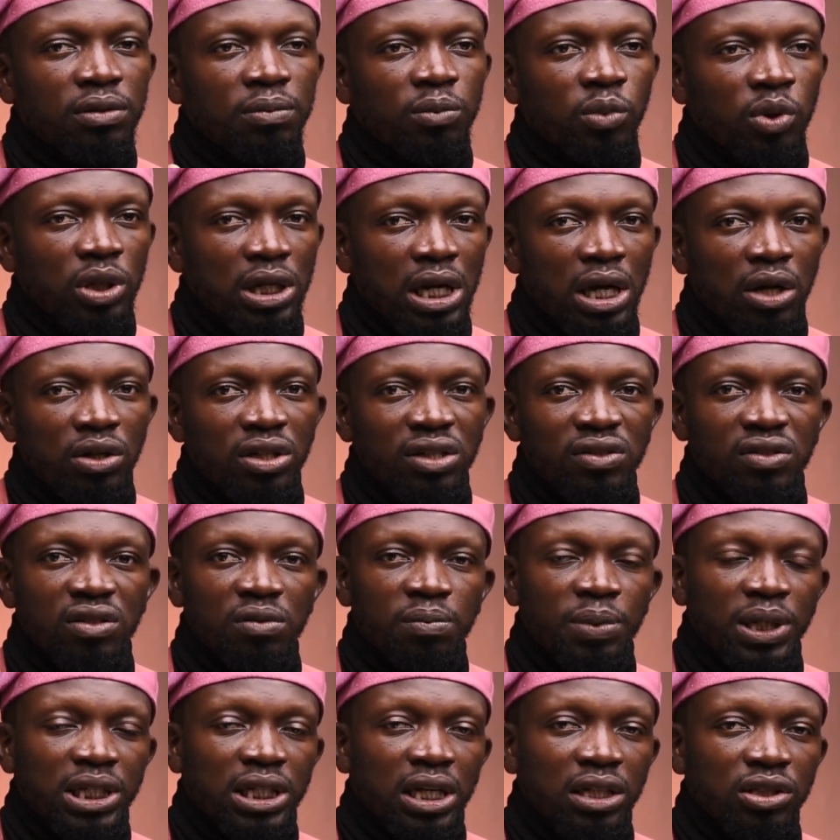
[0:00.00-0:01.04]
But now this is
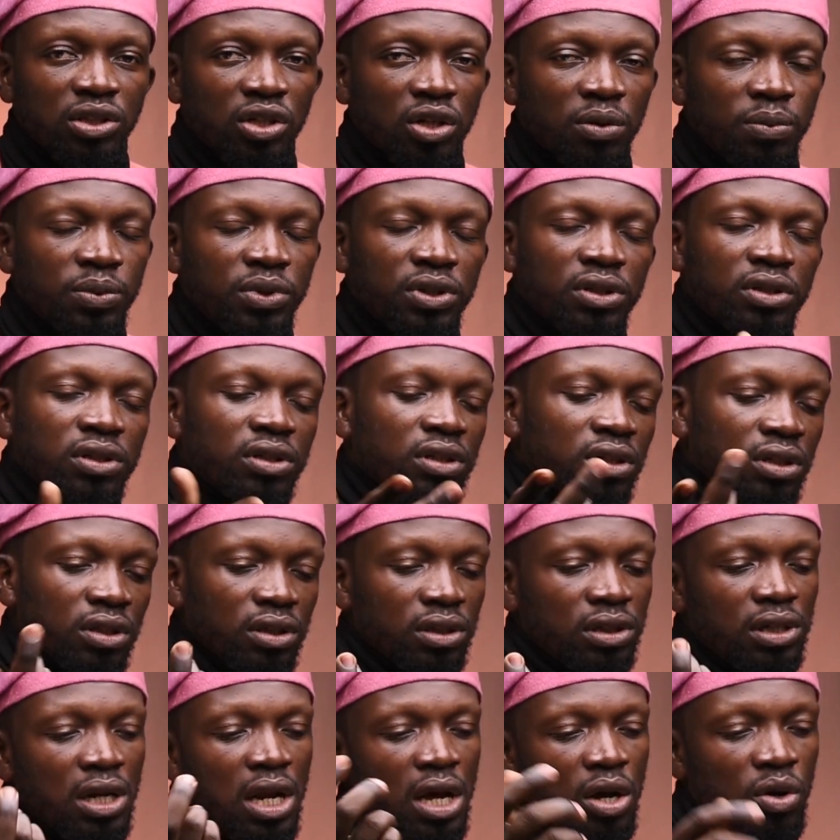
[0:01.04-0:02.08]
BETAJOBS.
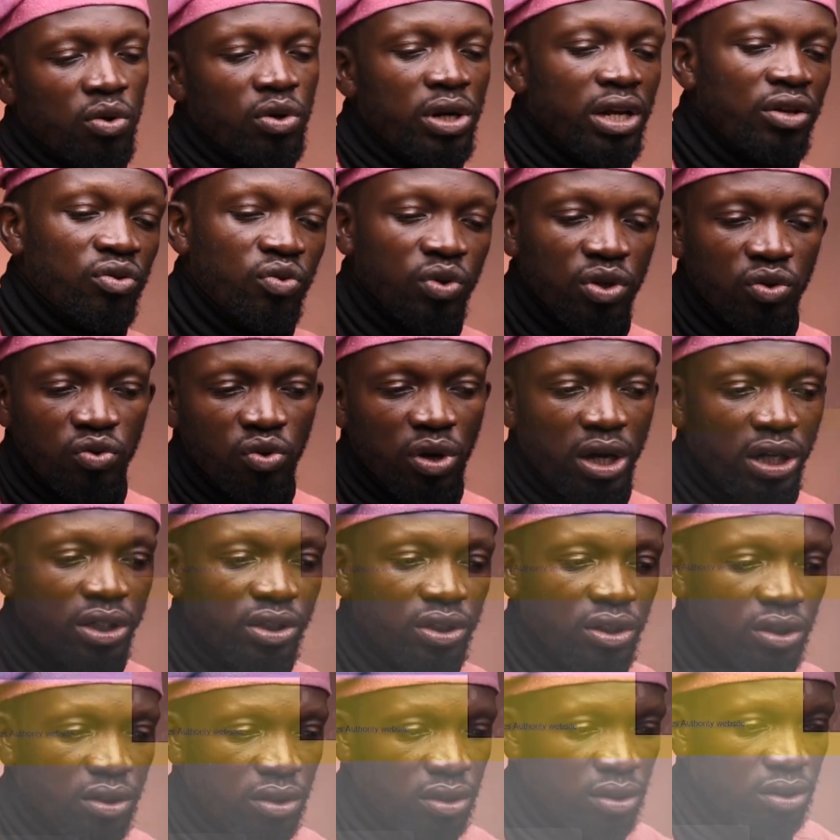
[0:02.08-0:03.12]
Now let's swing to action.
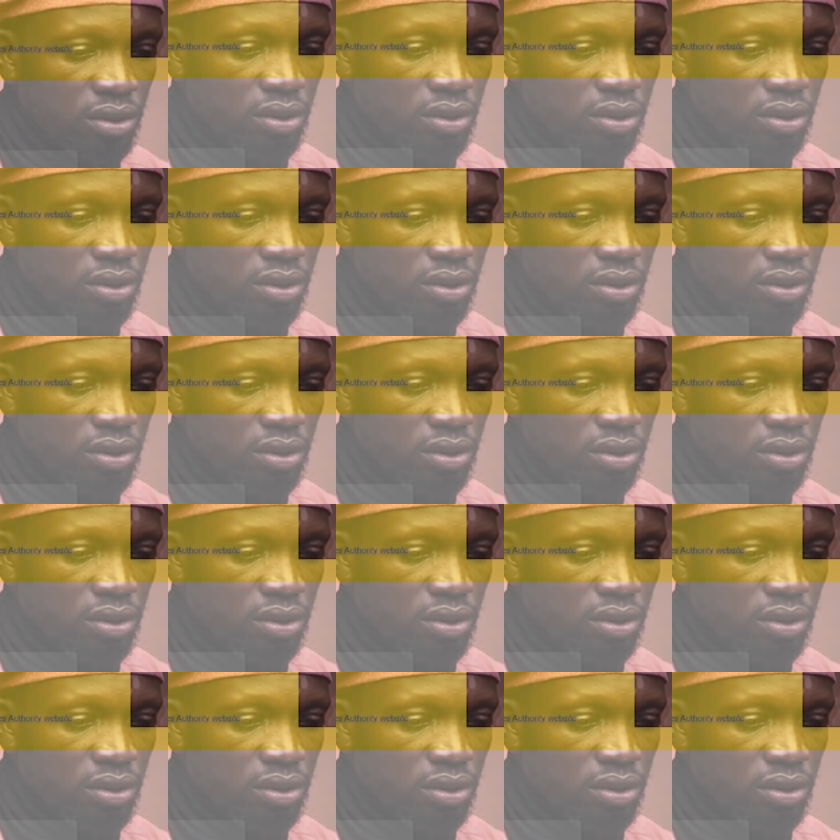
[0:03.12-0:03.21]
Now